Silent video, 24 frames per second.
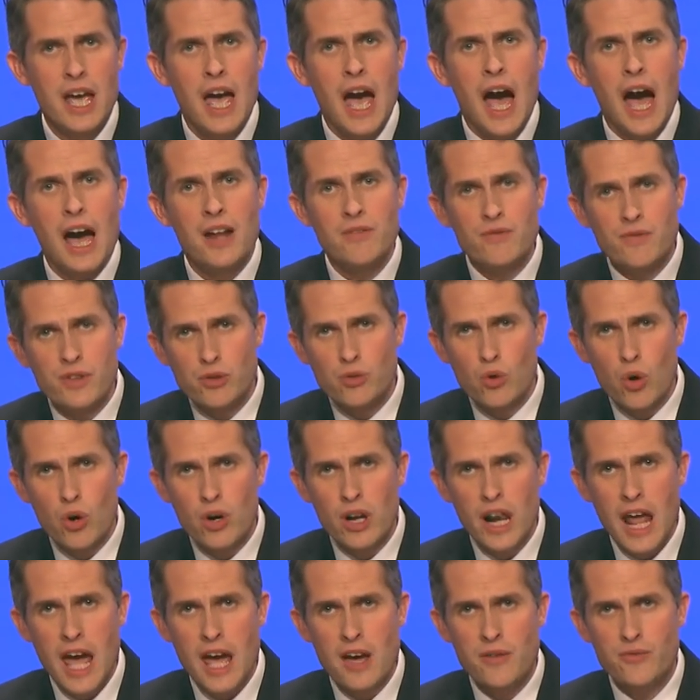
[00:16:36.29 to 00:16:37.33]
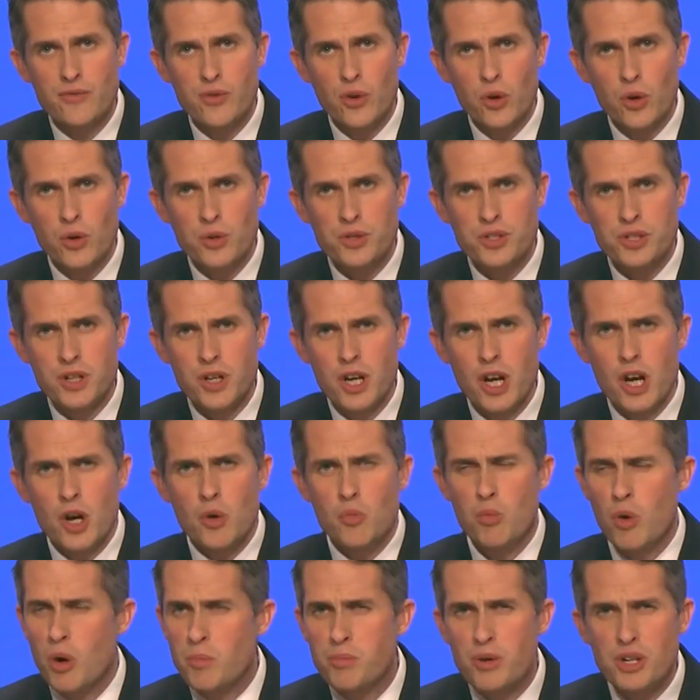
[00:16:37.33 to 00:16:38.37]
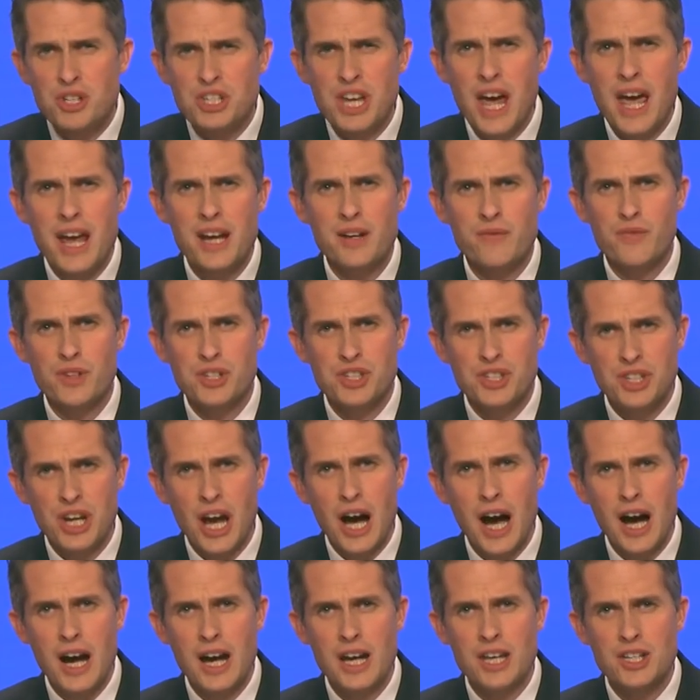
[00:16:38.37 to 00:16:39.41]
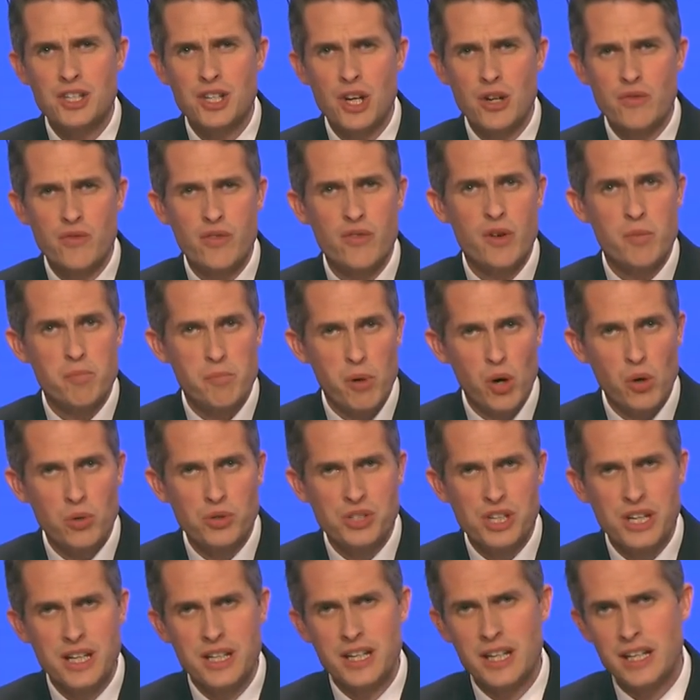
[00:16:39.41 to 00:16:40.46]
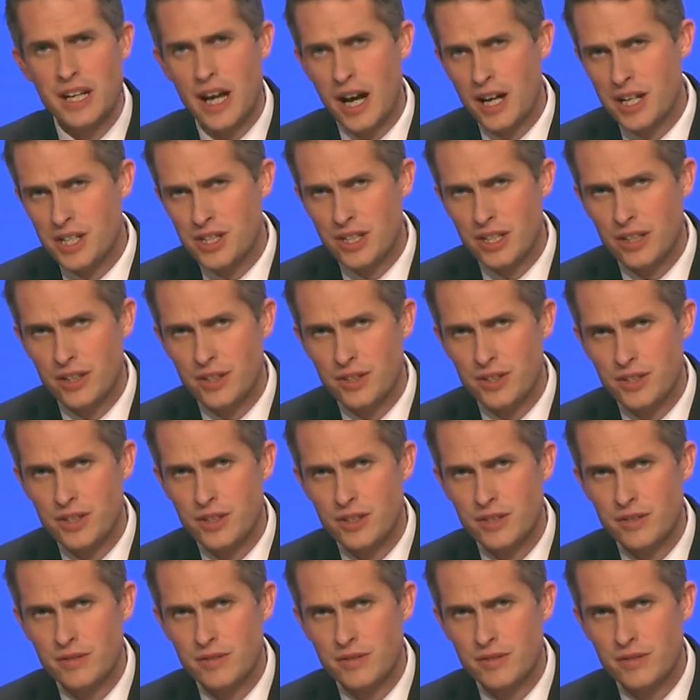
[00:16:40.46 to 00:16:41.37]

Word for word: And the Royal Air Force will protect the skies over the Baltic and Iceland.